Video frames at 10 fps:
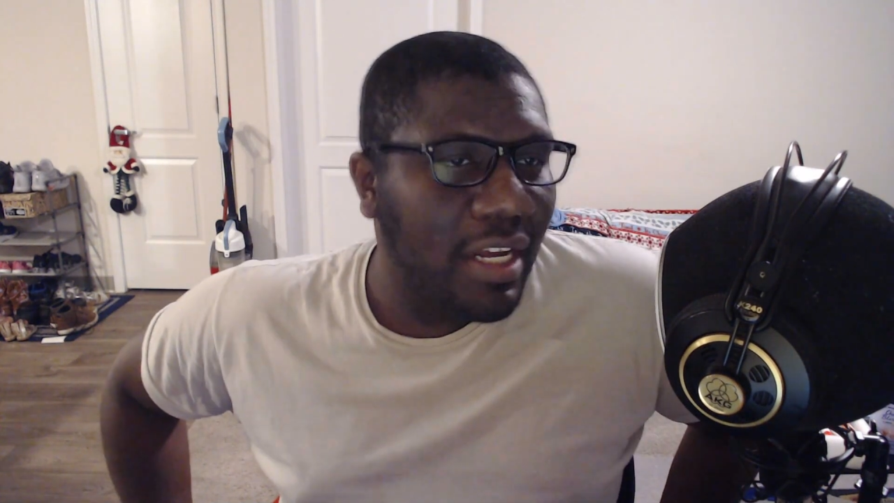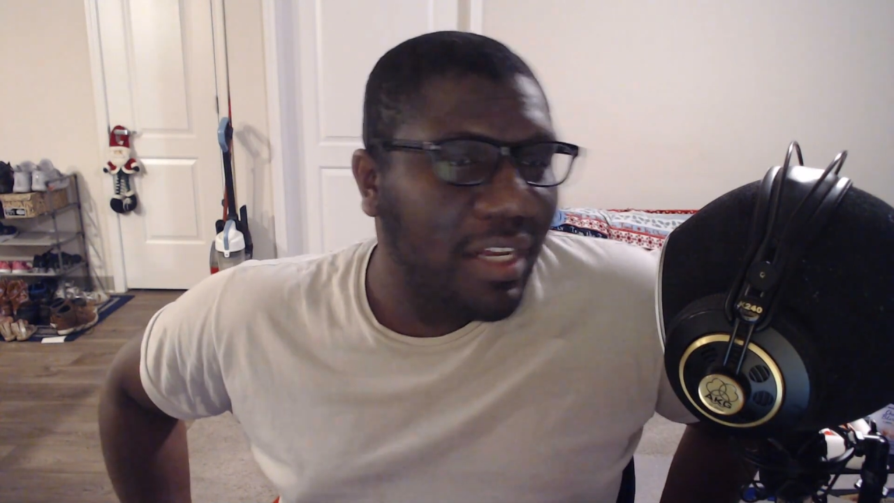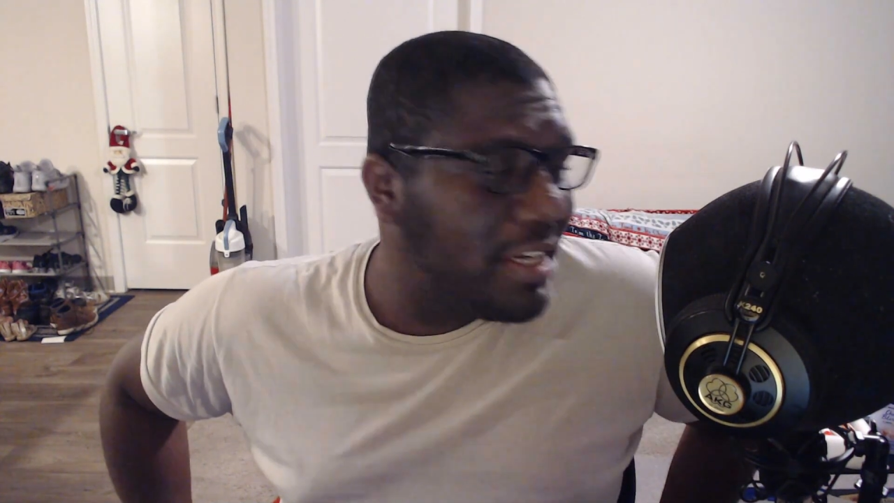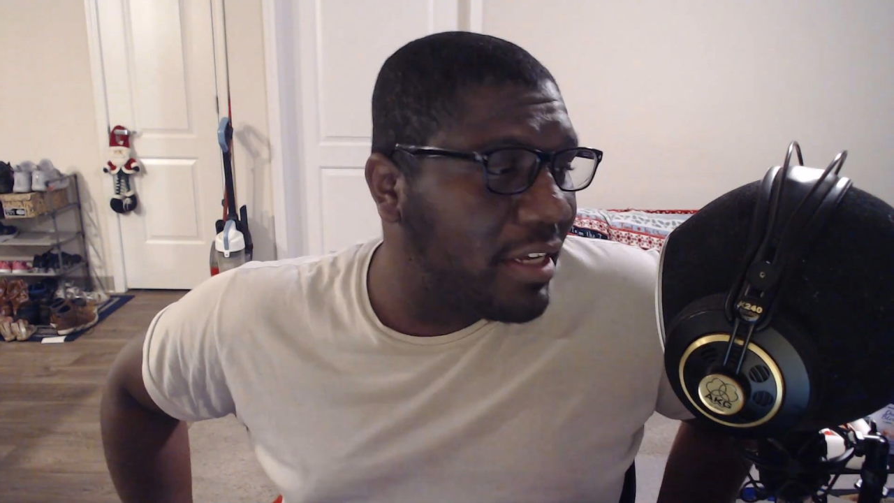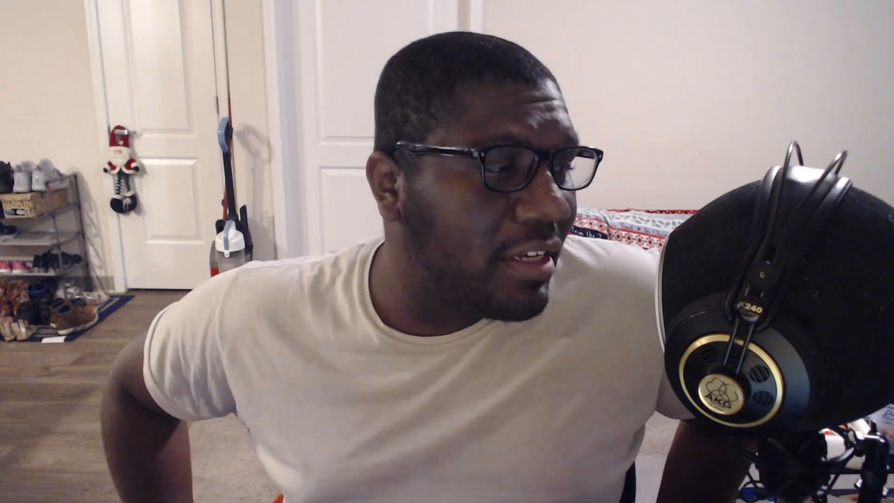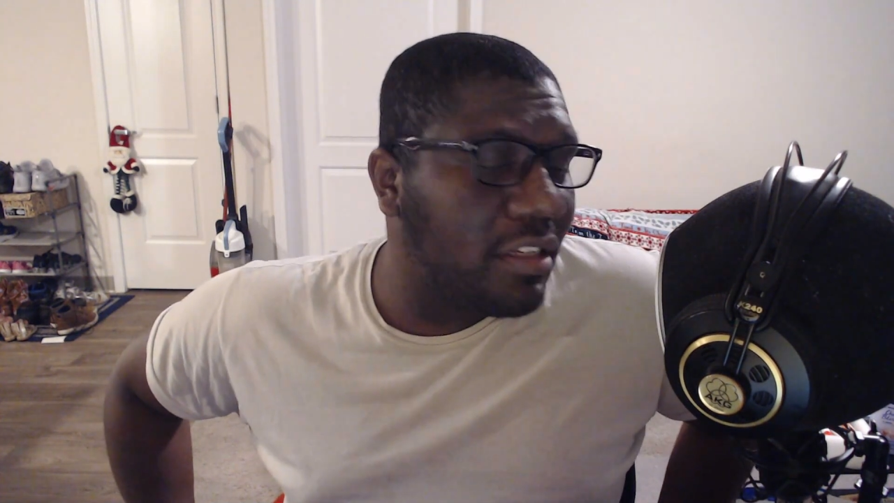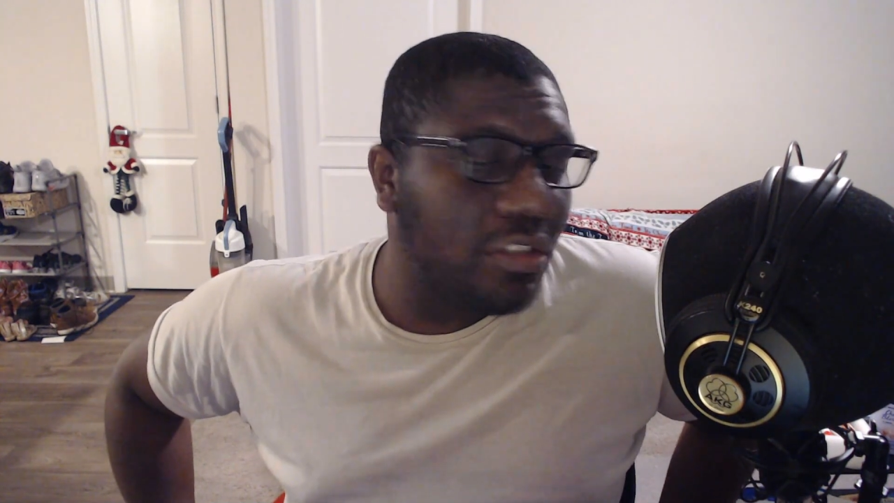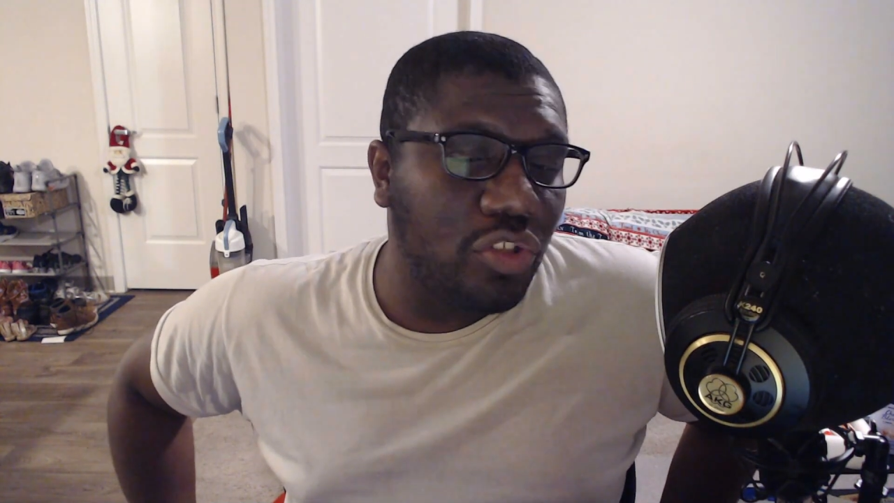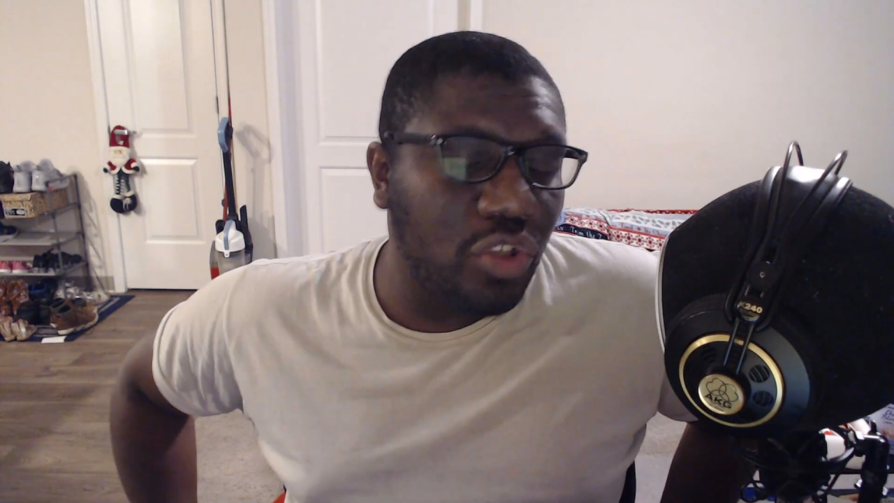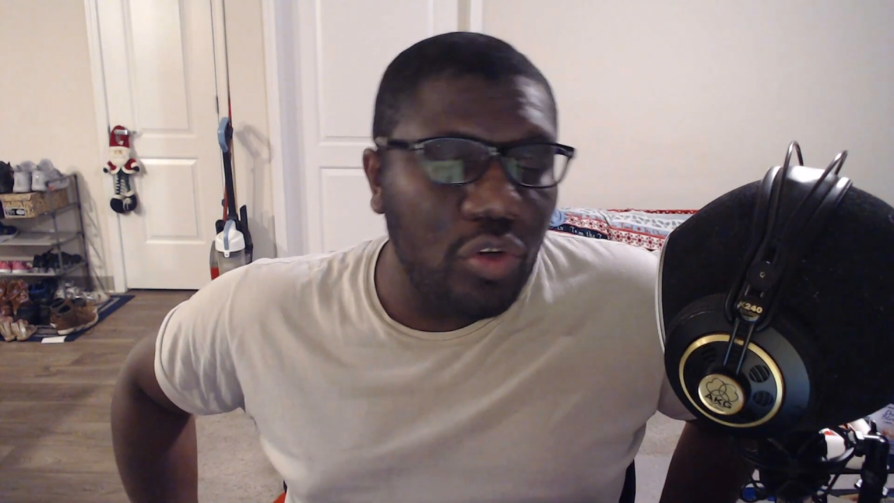
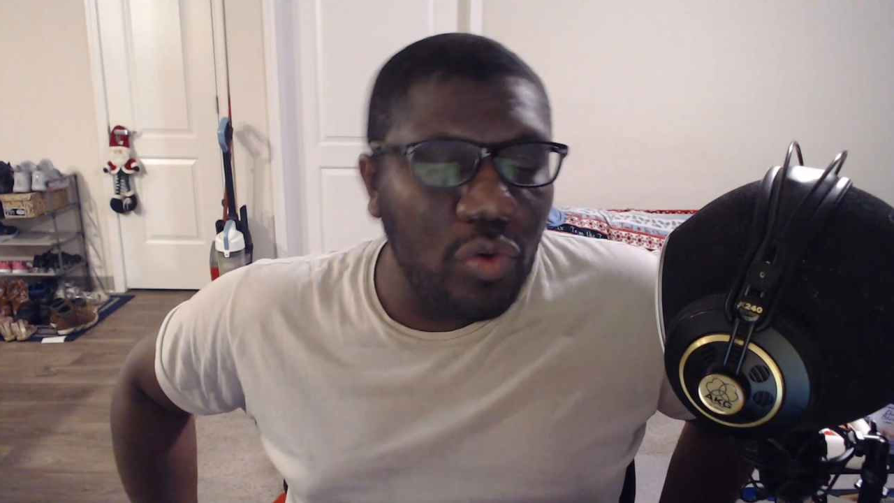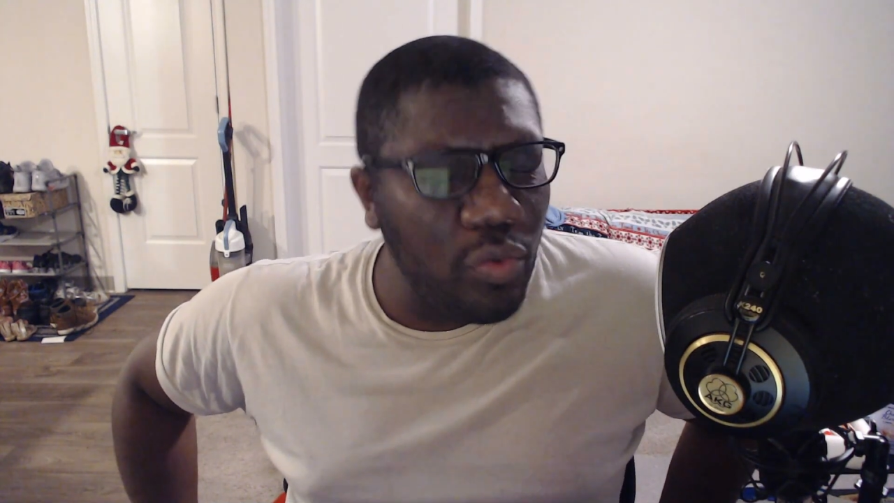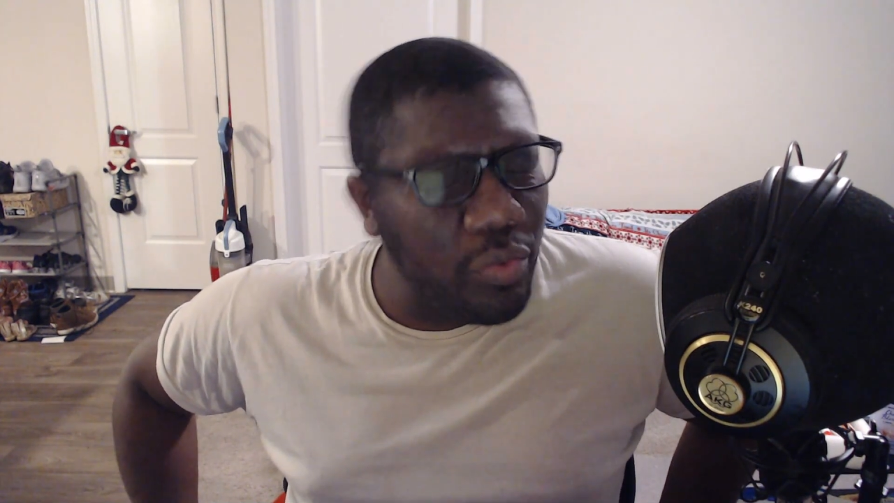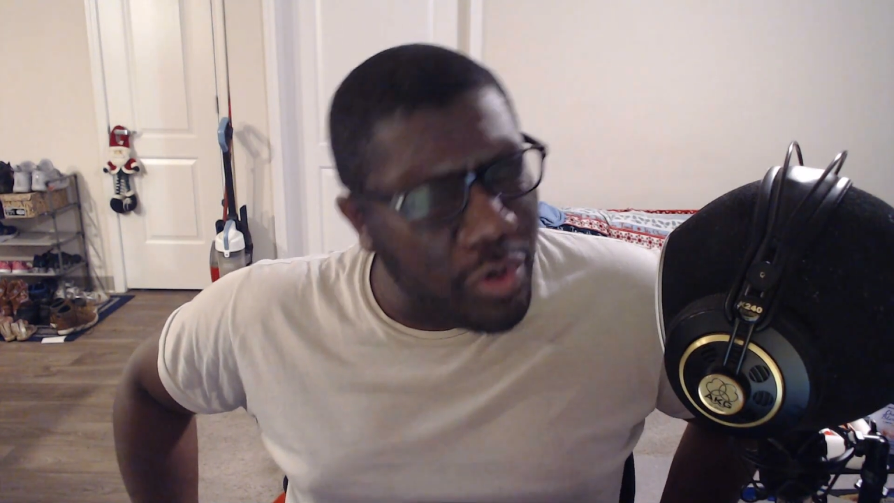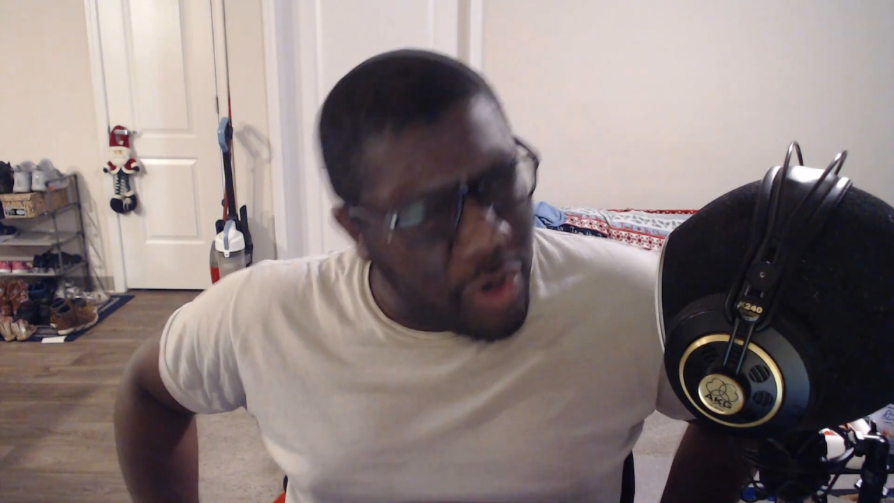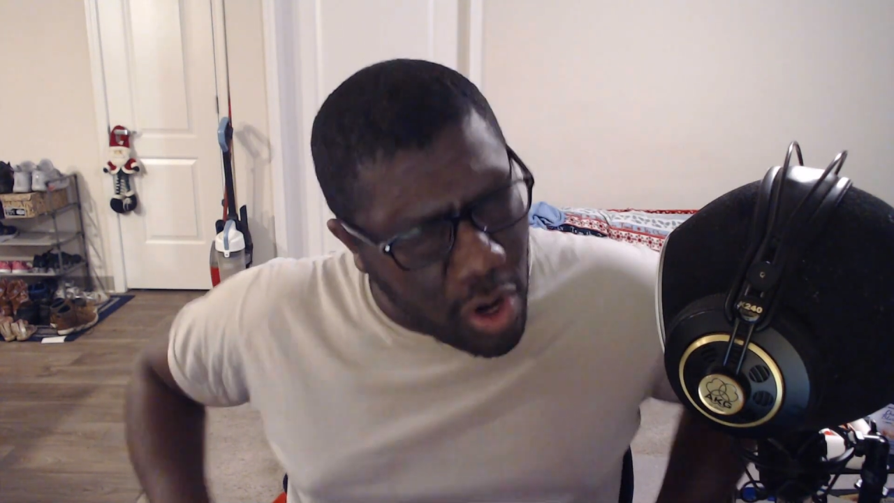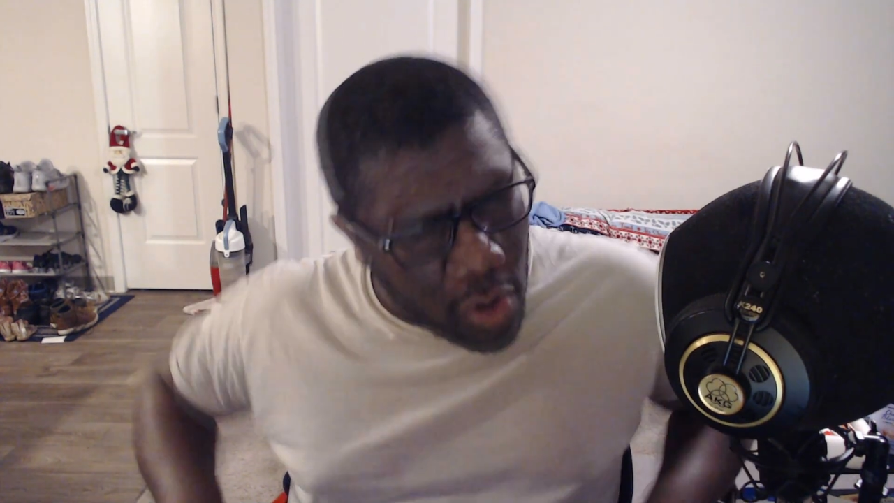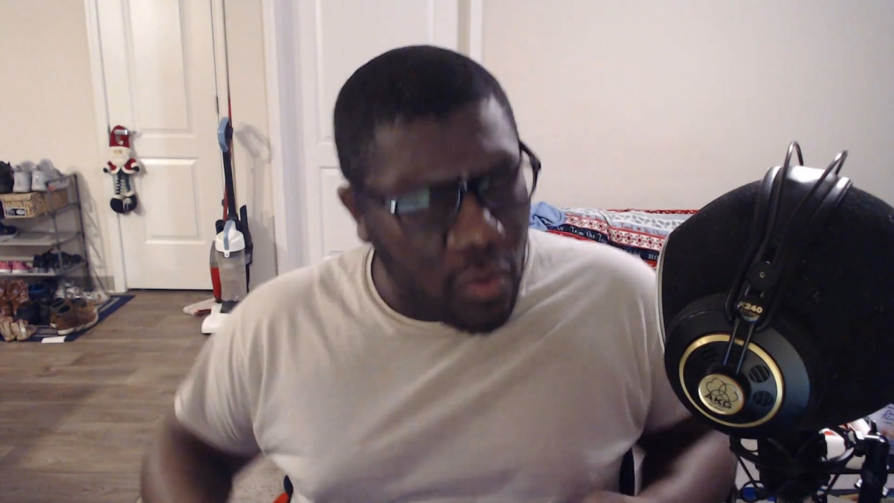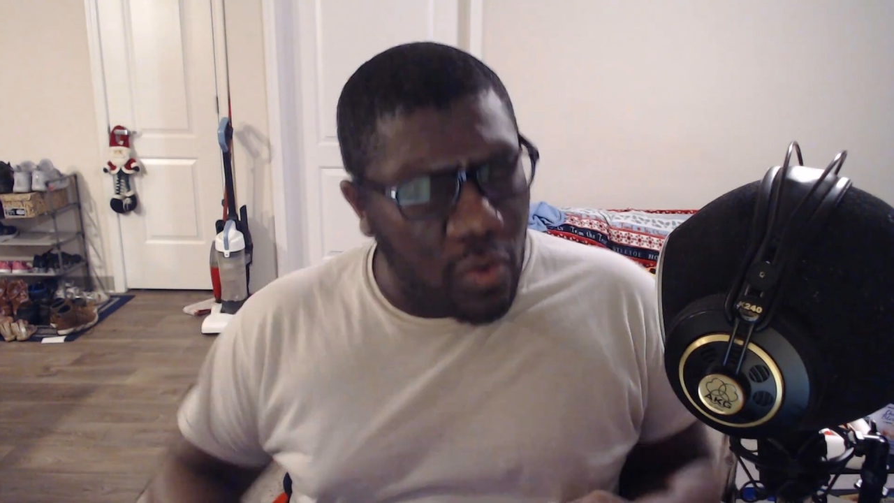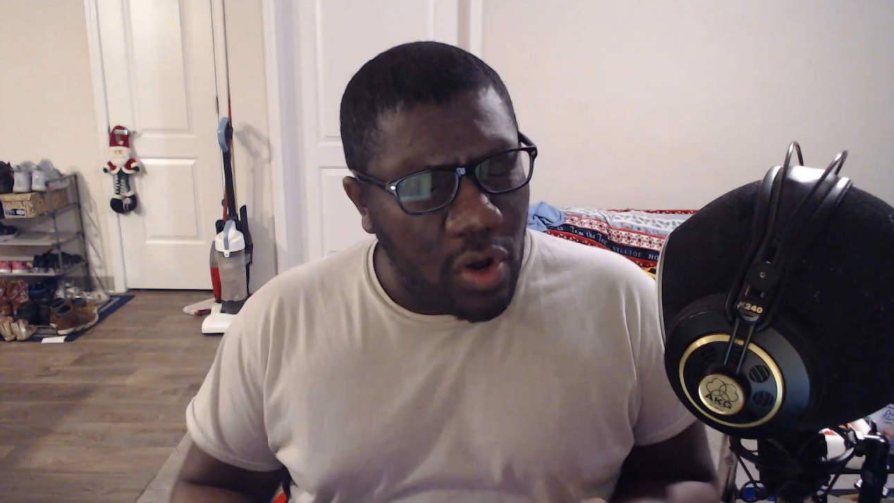Nigga, do you
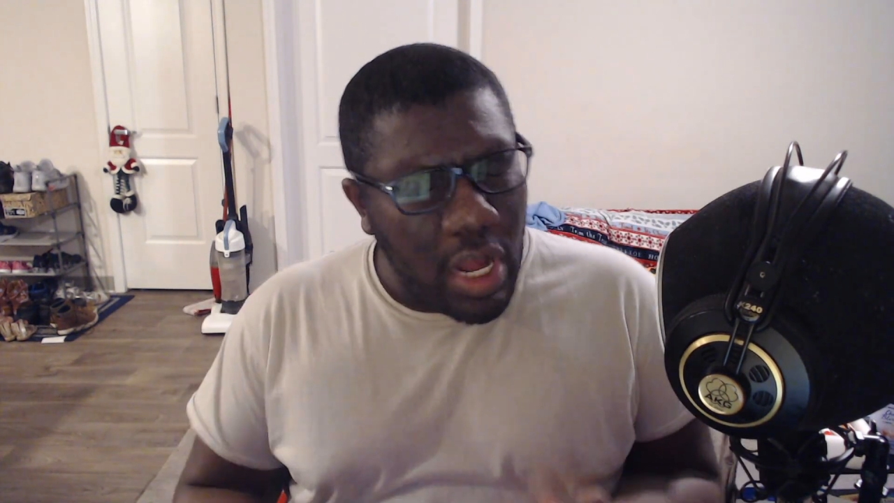know